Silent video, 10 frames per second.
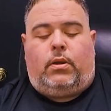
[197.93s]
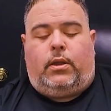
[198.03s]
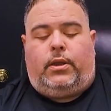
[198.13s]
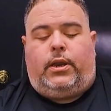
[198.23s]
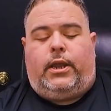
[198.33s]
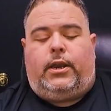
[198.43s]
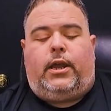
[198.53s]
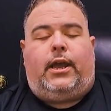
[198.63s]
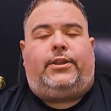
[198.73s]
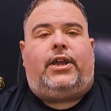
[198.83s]
and then
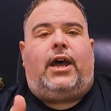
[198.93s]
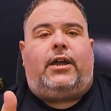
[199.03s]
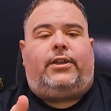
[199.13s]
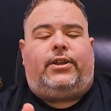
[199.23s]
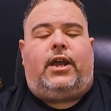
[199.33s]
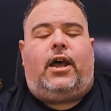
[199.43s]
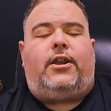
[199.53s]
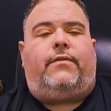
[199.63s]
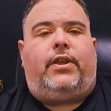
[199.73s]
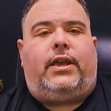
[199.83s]
it's hot. It's not hot
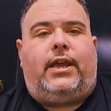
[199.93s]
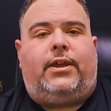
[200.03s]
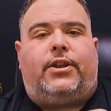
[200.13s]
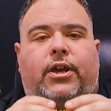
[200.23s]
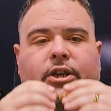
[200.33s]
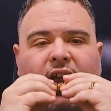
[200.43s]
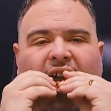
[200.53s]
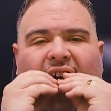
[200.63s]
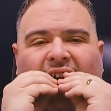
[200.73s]
enough that I can't touch it.